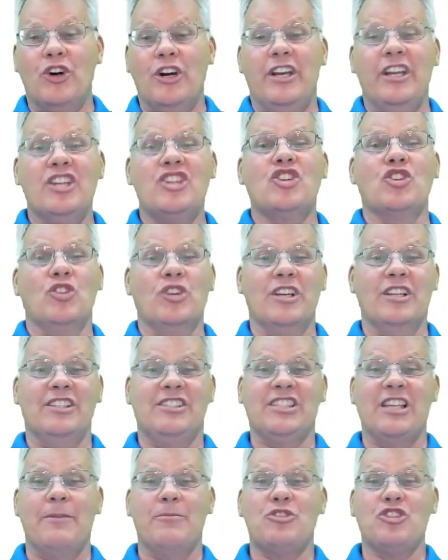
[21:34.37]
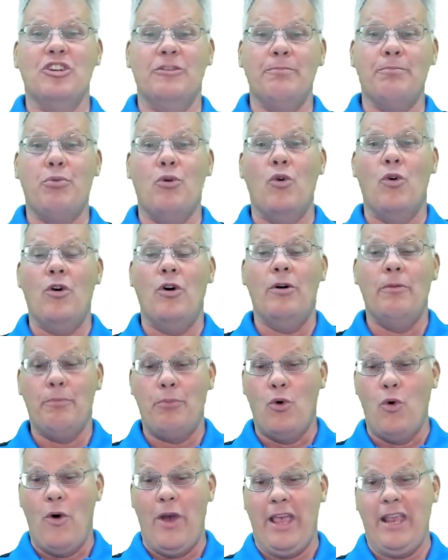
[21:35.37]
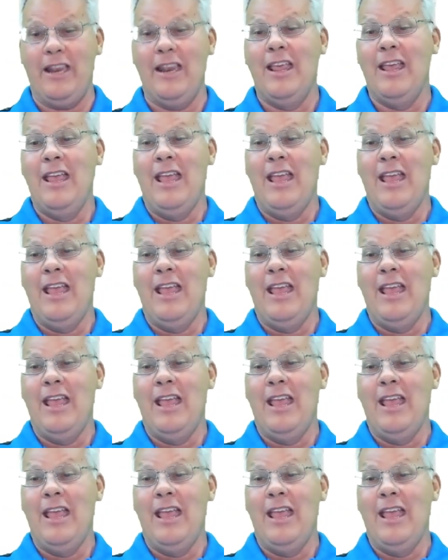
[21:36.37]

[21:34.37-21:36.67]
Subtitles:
initial consumption point,